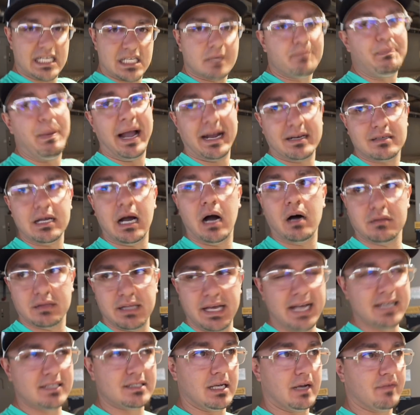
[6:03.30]
of spec'd out the
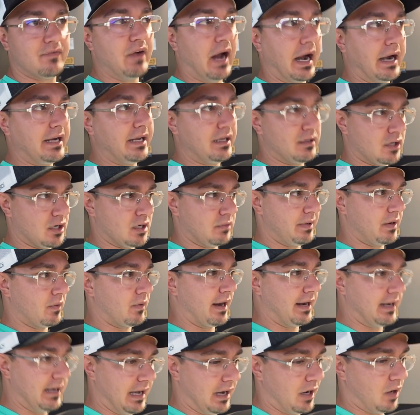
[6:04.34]
SF90 a little bit
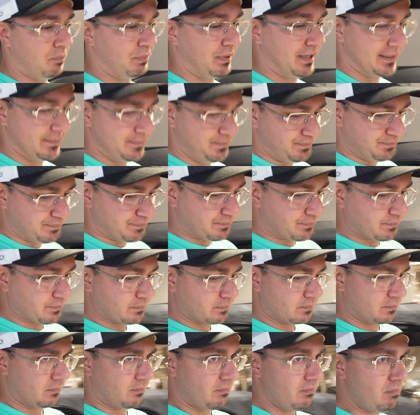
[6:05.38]
right now, but
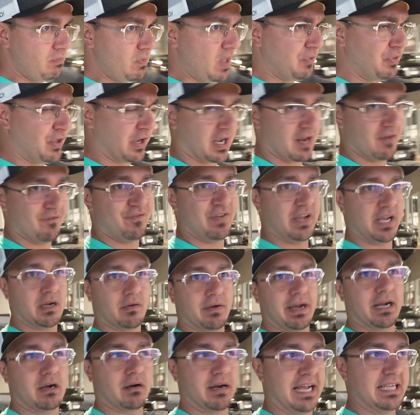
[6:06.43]
the
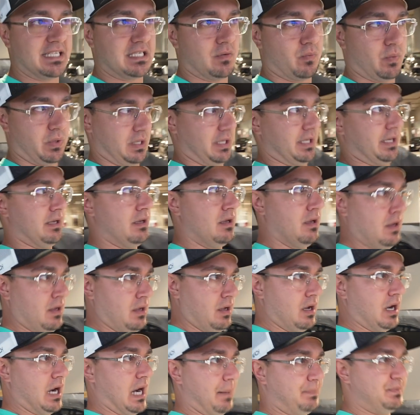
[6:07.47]
configurator isn't really
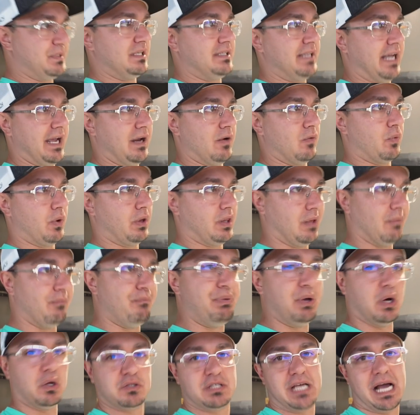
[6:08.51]
up to date and really
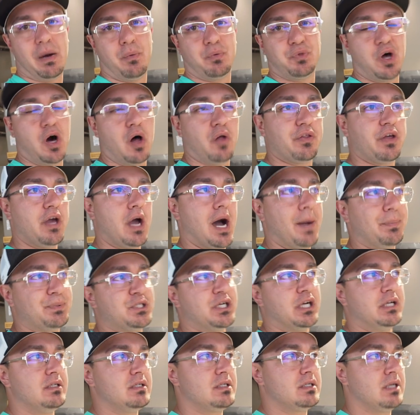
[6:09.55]
built out with all the
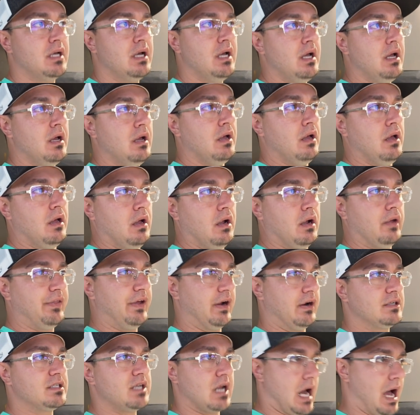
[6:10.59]
options.
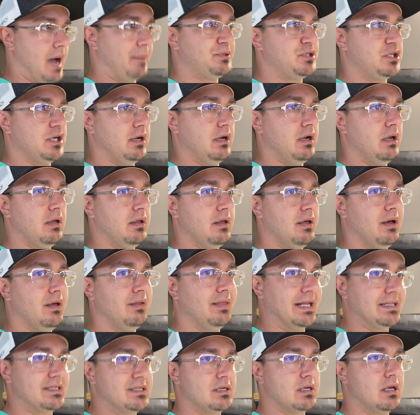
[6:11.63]
There's an option
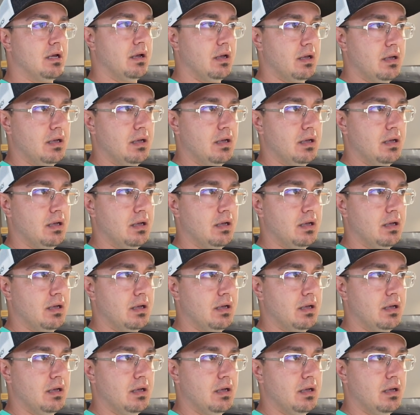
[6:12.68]
that's